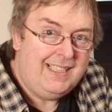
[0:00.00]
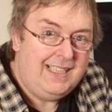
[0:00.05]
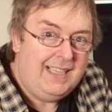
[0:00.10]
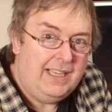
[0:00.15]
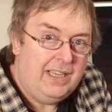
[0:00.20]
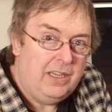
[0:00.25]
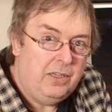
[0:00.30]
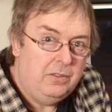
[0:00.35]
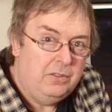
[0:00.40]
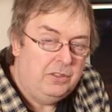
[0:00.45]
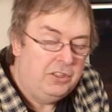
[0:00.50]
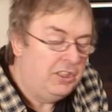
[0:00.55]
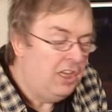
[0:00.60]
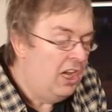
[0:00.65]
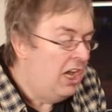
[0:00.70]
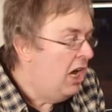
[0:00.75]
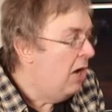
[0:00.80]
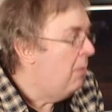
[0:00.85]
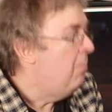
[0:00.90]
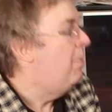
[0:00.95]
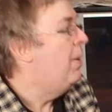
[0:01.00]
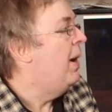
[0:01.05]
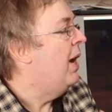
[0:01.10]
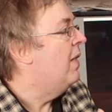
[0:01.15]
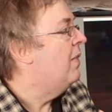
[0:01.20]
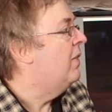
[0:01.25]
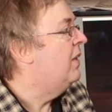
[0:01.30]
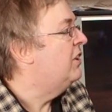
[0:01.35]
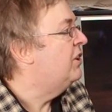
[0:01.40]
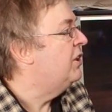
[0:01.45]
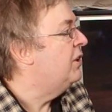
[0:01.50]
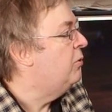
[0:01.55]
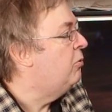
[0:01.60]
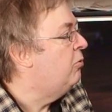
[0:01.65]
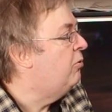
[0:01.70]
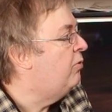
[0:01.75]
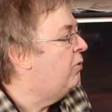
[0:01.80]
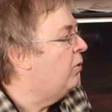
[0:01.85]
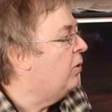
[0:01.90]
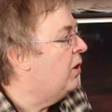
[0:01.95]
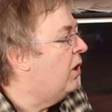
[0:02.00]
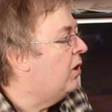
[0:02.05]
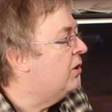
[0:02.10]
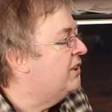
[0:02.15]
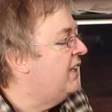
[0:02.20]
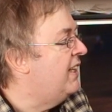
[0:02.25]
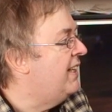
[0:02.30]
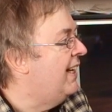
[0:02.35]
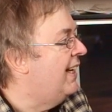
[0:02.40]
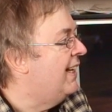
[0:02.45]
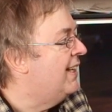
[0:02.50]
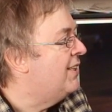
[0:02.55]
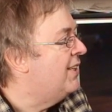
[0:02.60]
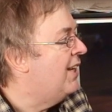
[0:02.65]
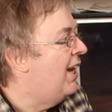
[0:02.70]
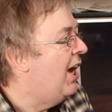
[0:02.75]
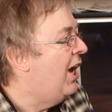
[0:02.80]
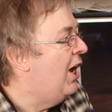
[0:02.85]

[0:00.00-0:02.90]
to use, but there's an awful lot in it.